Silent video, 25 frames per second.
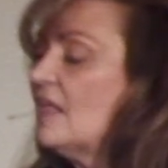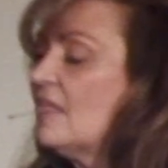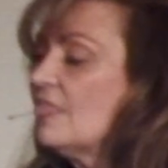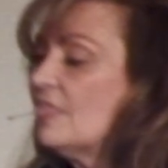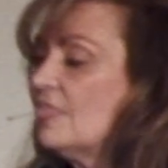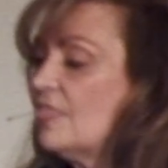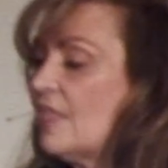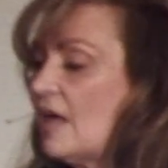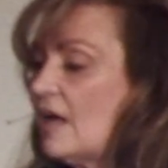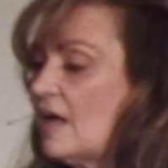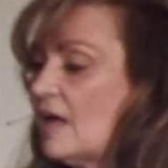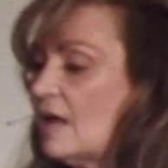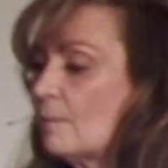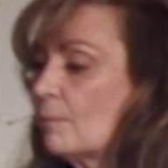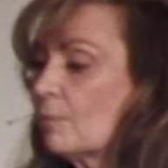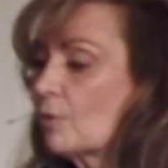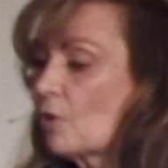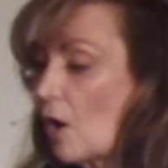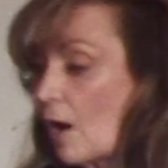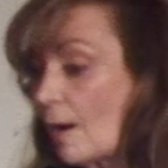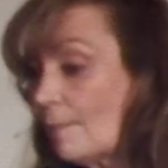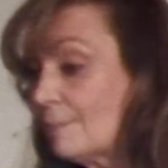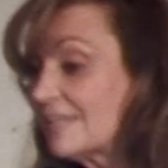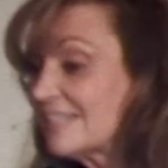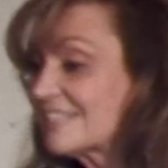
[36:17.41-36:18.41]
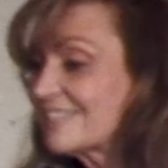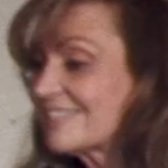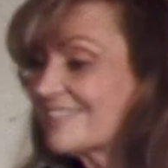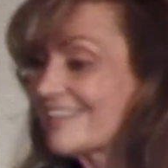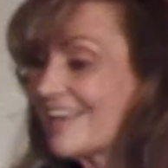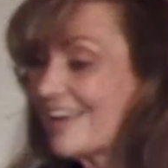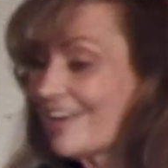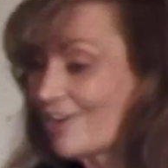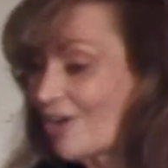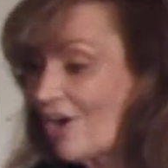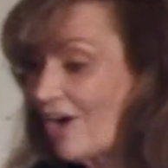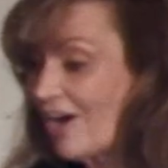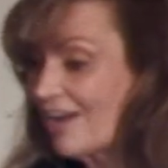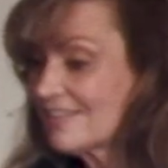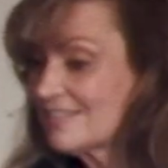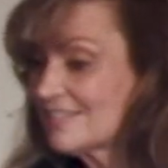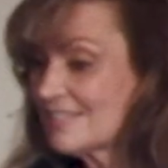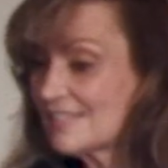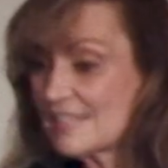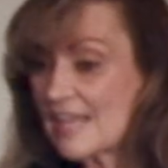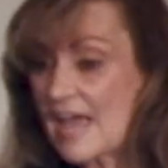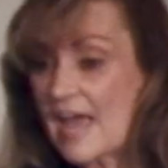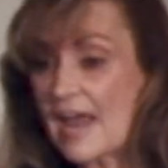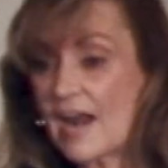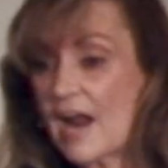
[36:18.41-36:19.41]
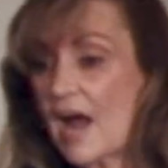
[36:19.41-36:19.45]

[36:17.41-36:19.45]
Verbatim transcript: the promise that God said,